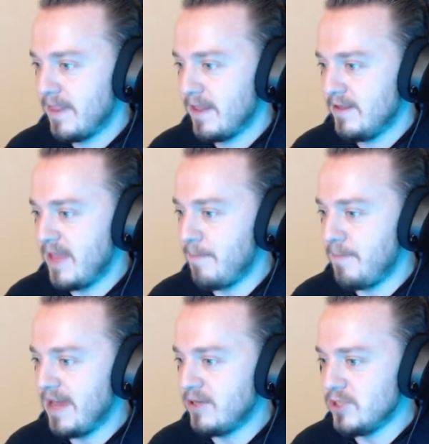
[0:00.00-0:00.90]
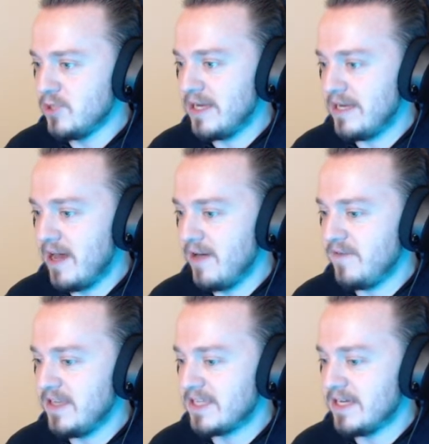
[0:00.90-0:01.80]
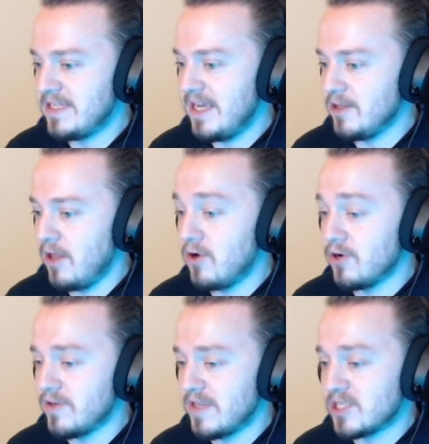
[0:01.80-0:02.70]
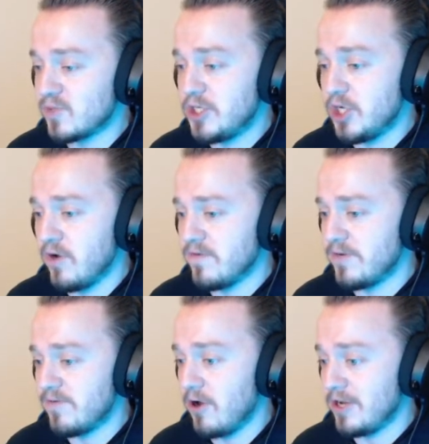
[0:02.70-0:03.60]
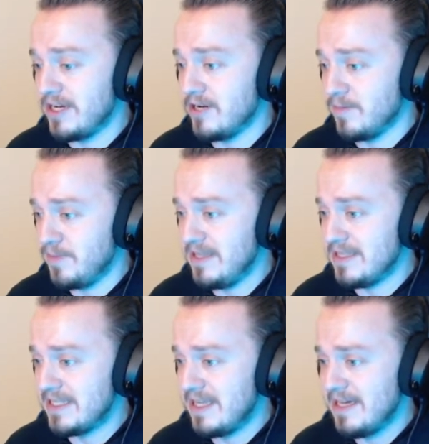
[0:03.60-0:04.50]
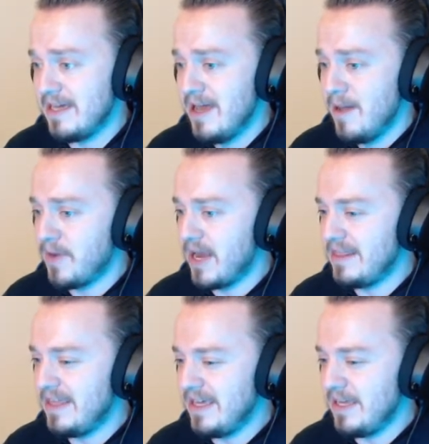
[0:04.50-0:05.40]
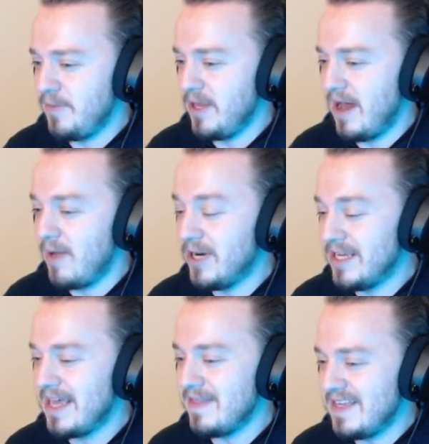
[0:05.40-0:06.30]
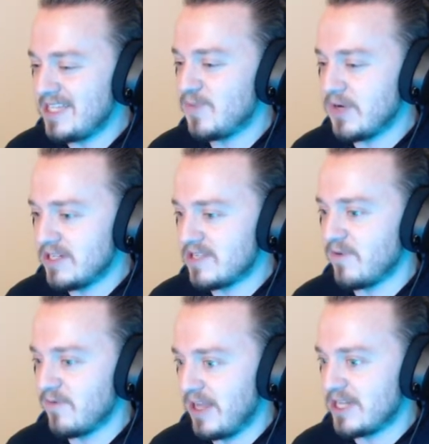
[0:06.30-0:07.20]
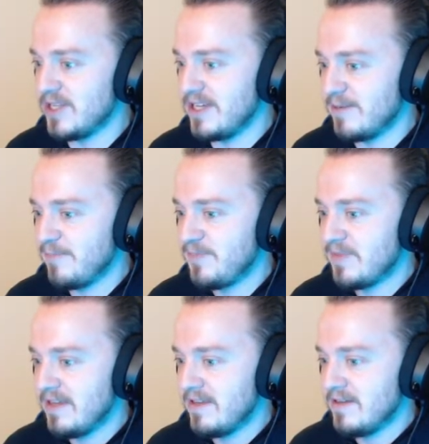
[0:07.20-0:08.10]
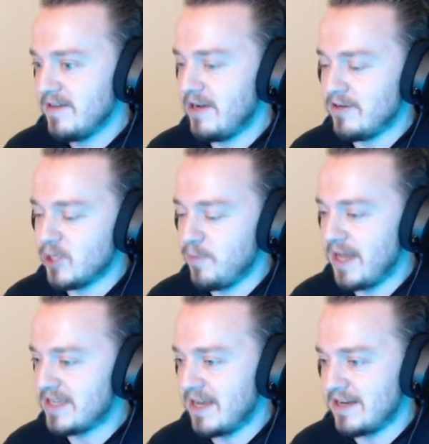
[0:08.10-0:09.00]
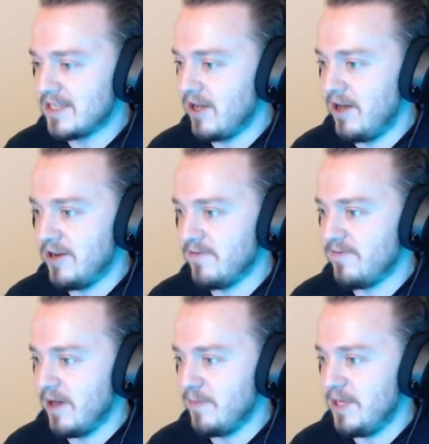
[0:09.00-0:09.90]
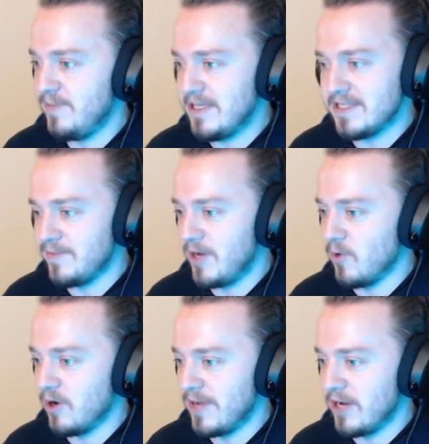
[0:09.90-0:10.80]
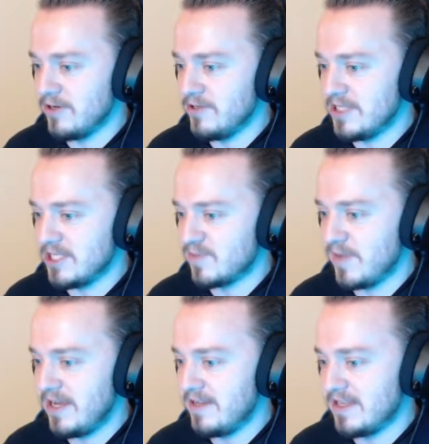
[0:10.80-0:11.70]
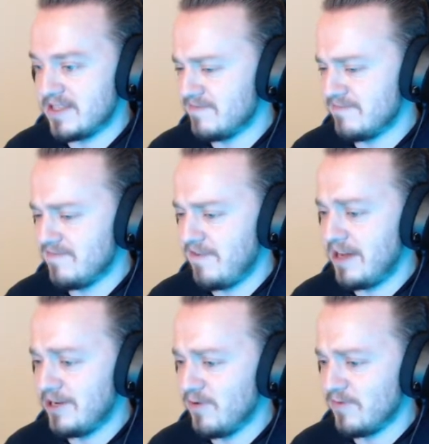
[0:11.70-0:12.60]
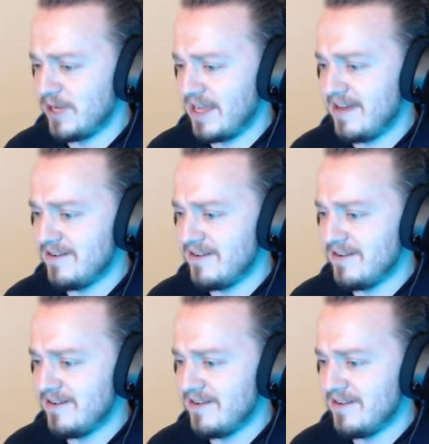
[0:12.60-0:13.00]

Yeah, Peck will do enough. It's going to take longer than switching over to Frogadier to beat this thing. But I think it'd be... I want to get the experience for Fletchling. And also, Peck's got a ton of PP, so I'm not worried about her using Spite. That's fine. Go for it again.